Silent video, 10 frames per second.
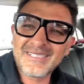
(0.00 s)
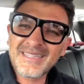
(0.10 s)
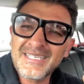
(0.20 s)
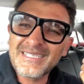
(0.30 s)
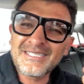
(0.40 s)
that
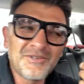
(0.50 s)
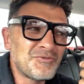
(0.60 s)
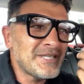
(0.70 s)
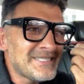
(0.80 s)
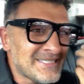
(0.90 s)
this is
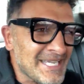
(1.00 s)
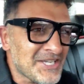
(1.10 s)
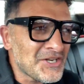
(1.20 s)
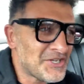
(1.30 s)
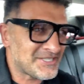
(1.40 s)

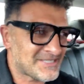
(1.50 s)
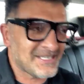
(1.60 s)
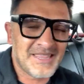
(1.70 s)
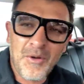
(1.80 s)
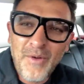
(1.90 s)
ridiculous
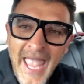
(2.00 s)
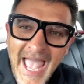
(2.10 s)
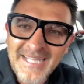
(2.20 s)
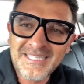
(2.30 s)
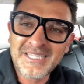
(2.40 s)
that we
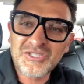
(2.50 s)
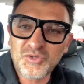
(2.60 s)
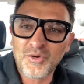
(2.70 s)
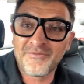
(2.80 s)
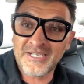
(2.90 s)
had this
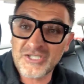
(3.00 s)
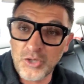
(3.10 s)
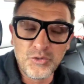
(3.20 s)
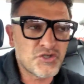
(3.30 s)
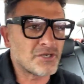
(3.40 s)
sort of
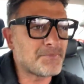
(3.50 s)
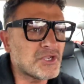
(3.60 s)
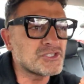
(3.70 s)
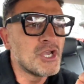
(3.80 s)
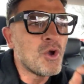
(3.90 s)
exclusion,
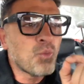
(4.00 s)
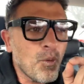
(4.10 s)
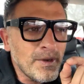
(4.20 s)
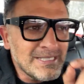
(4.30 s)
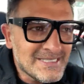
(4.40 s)
because what
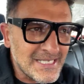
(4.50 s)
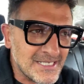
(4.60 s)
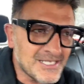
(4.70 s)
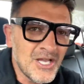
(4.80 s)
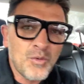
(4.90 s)
we
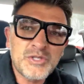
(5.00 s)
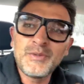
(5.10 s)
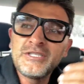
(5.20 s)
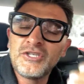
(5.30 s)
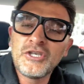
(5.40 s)
did was
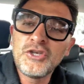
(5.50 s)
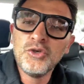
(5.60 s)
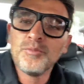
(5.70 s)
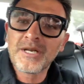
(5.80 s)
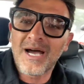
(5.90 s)
we
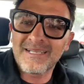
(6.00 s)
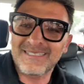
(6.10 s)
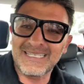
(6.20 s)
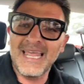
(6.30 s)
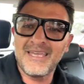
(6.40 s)
dehumanized
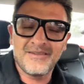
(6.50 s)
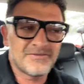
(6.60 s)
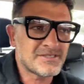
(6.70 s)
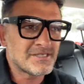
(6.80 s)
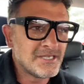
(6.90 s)

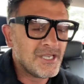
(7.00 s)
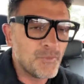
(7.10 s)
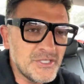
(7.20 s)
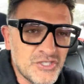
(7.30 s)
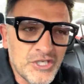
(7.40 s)
slaves,
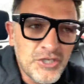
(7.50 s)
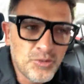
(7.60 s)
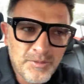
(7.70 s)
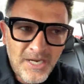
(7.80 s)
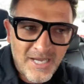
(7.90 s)
we
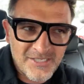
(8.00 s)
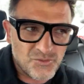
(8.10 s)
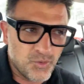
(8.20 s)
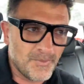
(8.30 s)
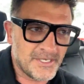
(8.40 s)
dehumanized
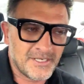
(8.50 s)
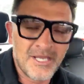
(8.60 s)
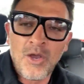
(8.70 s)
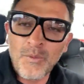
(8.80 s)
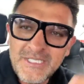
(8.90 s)
women,
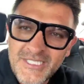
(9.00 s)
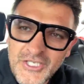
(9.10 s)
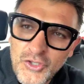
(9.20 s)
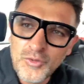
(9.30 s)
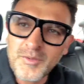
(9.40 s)
we
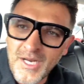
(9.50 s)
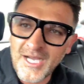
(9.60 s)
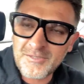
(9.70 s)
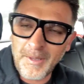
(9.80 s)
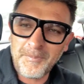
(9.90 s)

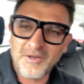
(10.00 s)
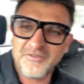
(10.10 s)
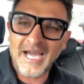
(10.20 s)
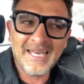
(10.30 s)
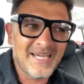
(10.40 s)
dehumanized people of
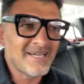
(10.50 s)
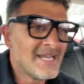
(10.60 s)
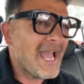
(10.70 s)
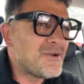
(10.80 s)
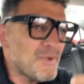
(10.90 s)
color.
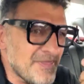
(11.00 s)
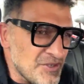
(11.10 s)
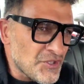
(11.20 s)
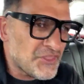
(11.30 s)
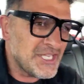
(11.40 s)
And when
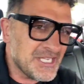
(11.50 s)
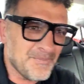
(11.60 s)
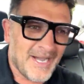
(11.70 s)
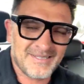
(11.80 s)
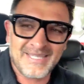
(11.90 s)
you think
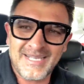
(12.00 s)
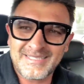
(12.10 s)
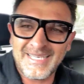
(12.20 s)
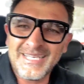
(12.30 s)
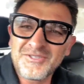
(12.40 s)
about that,
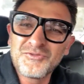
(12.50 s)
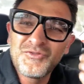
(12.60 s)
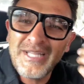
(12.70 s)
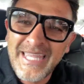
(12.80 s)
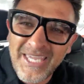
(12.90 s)
it is
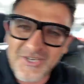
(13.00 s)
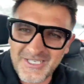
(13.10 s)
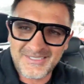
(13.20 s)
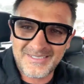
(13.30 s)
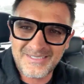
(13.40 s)

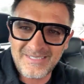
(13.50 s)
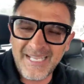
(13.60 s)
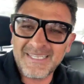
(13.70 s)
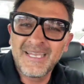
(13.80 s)
ridiculous. It